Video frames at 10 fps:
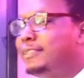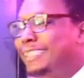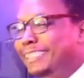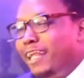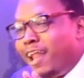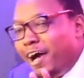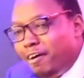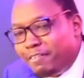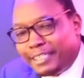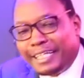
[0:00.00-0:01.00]
this
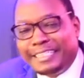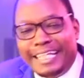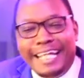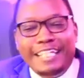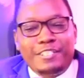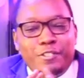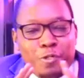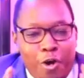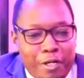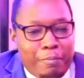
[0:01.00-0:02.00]
love, as I said, is
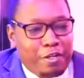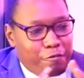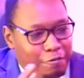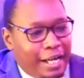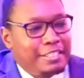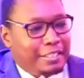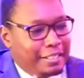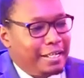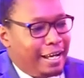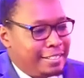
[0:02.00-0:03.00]
not manufactured
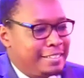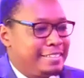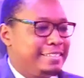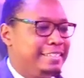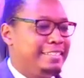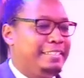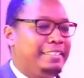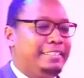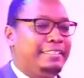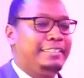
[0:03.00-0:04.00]
in us.
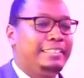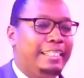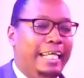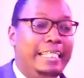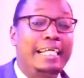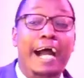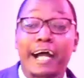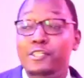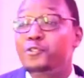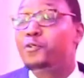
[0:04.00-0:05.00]
It
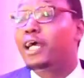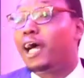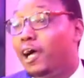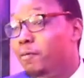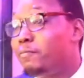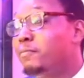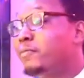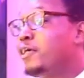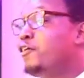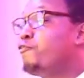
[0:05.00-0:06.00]
has to come
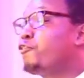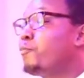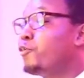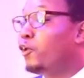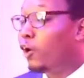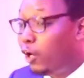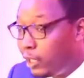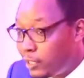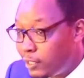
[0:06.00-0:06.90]
from God.